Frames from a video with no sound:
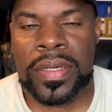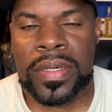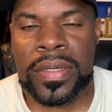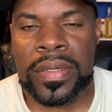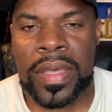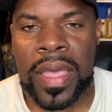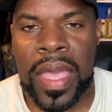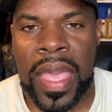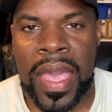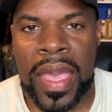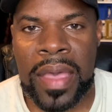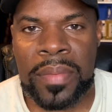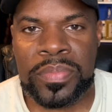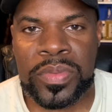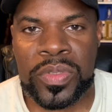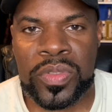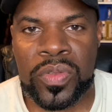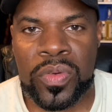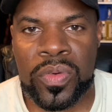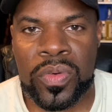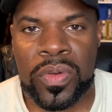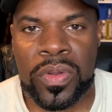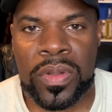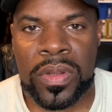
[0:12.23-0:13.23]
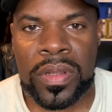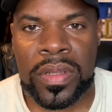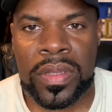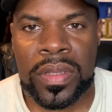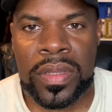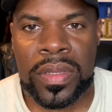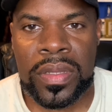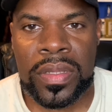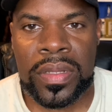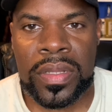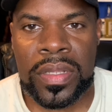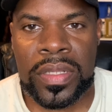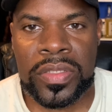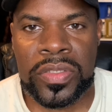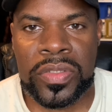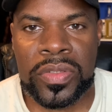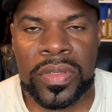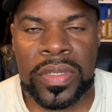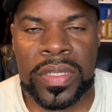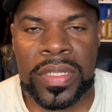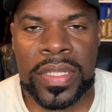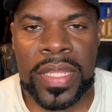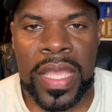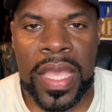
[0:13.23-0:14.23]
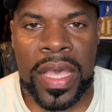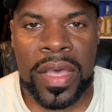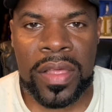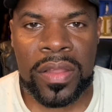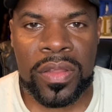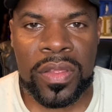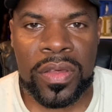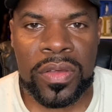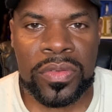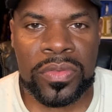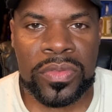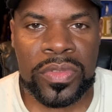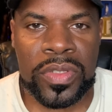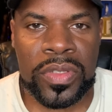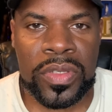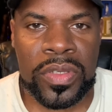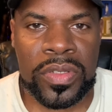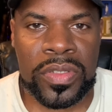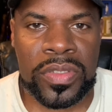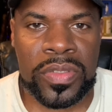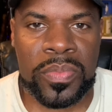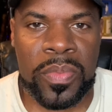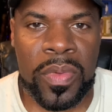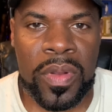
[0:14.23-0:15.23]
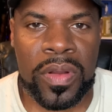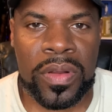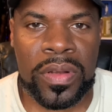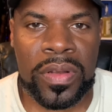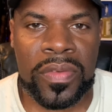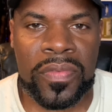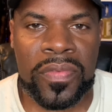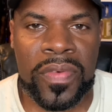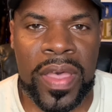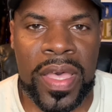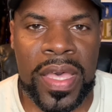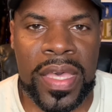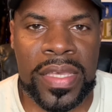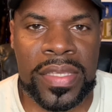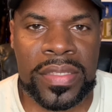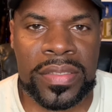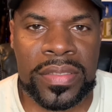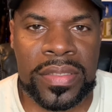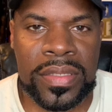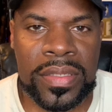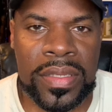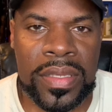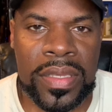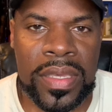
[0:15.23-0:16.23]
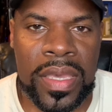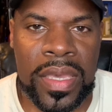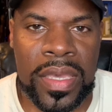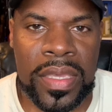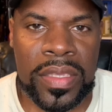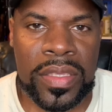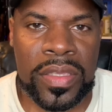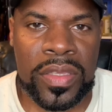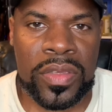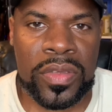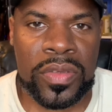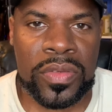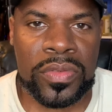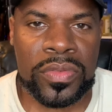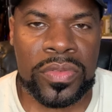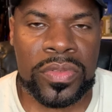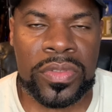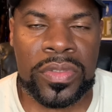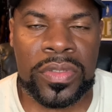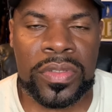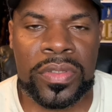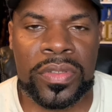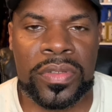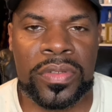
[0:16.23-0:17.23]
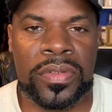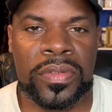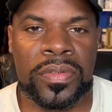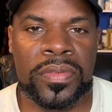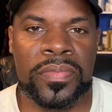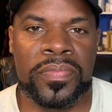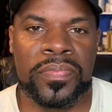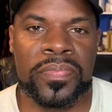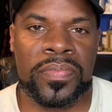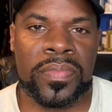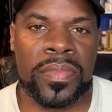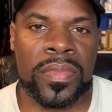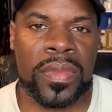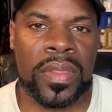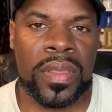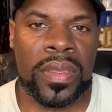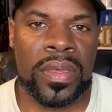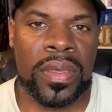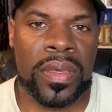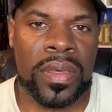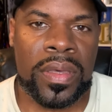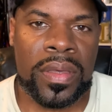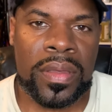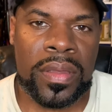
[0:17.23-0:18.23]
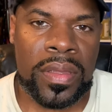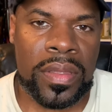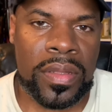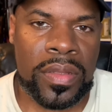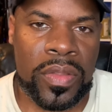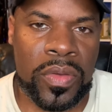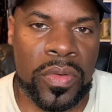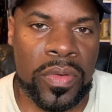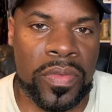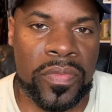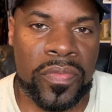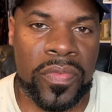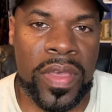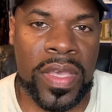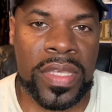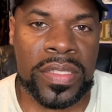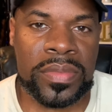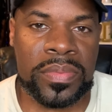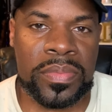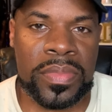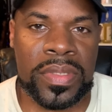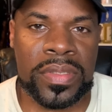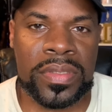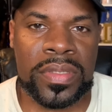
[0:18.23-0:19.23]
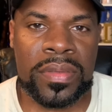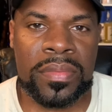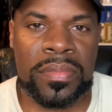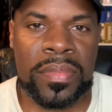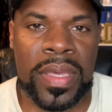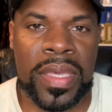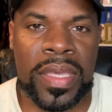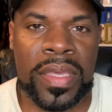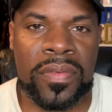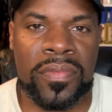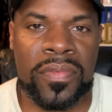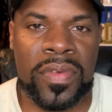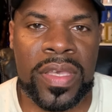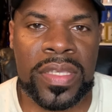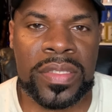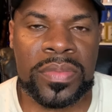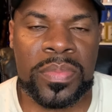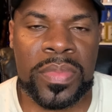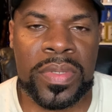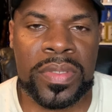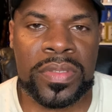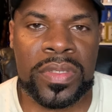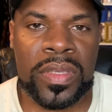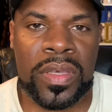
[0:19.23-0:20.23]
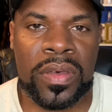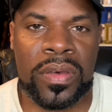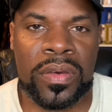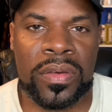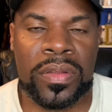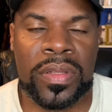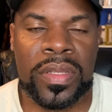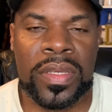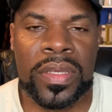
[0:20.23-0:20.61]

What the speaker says: App Store that you can download to your smart device and use to do investments and make investments on.